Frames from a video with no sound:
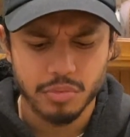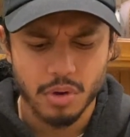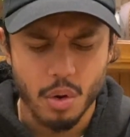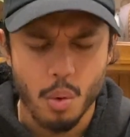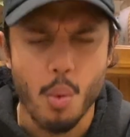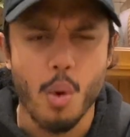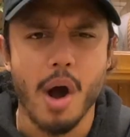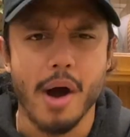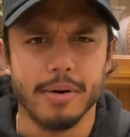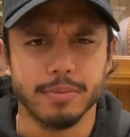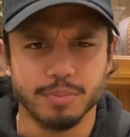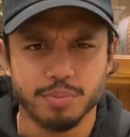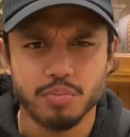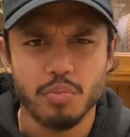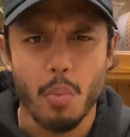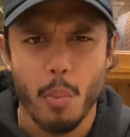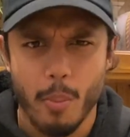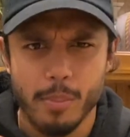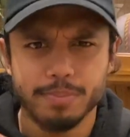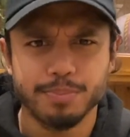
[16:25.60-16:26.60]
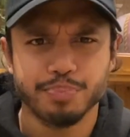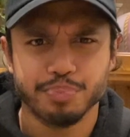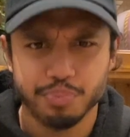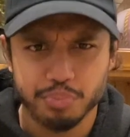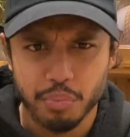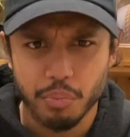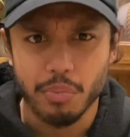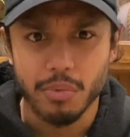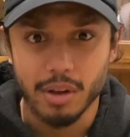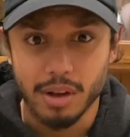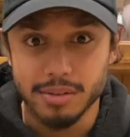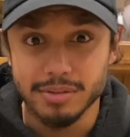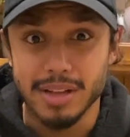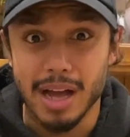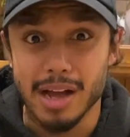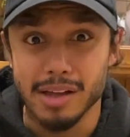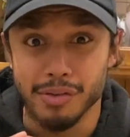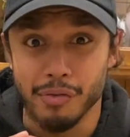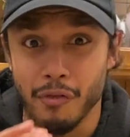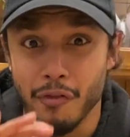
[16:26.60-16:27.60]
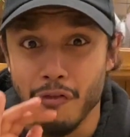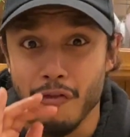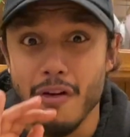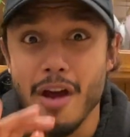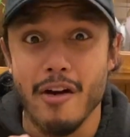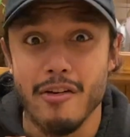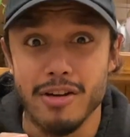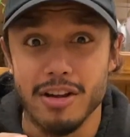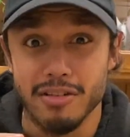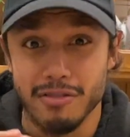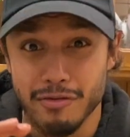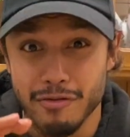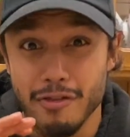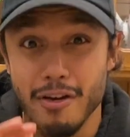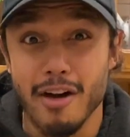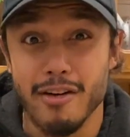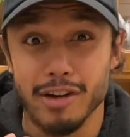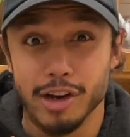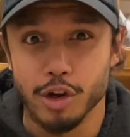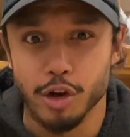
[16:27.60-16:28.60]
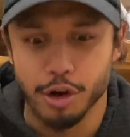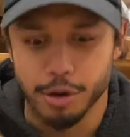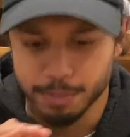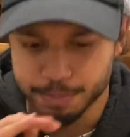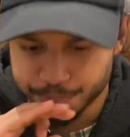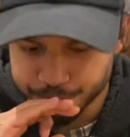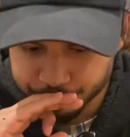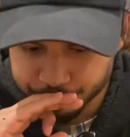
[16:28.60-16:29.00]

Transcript: Wow, that is very, very good.